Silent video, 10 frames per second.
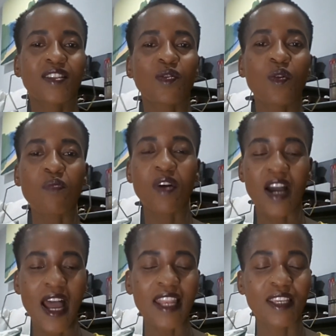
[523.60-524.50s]
to
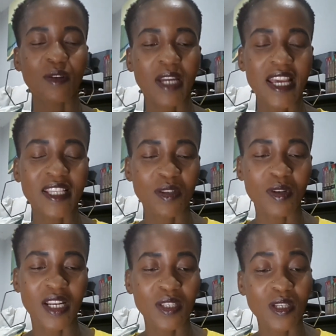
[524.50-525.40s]
Mohale, you guys.
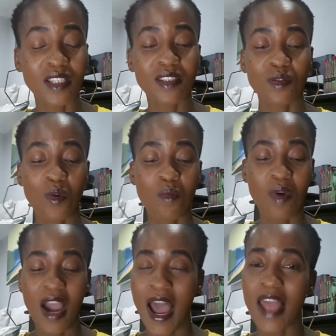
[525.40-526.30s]
Congratulations to
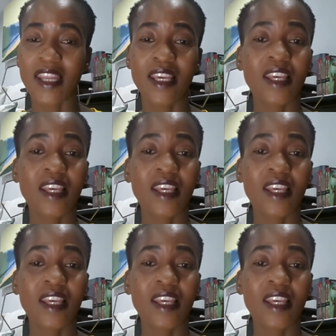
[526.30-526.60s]
Mohale.